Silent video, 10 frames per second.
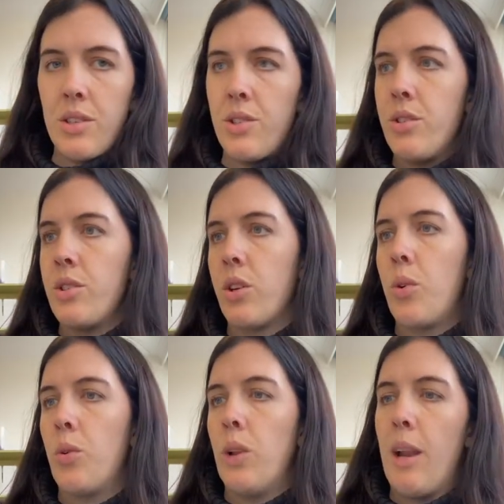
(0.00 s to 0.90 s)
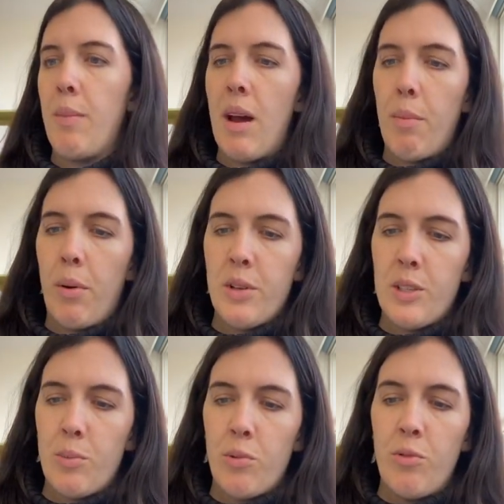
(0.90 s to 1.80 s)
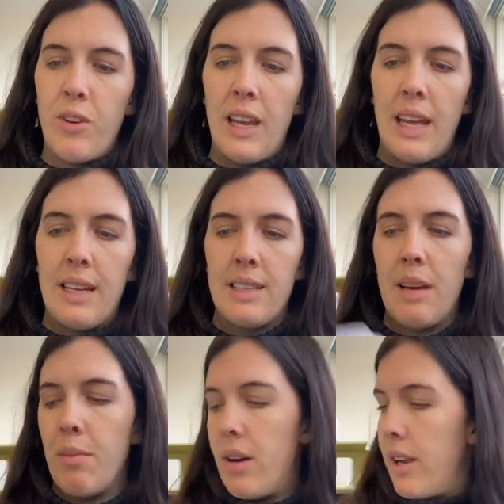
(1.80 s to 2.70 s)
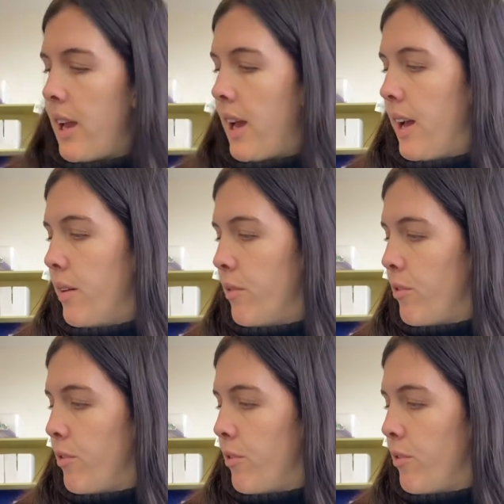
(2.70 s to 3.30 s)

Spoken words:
students to call out about possible feelings they might have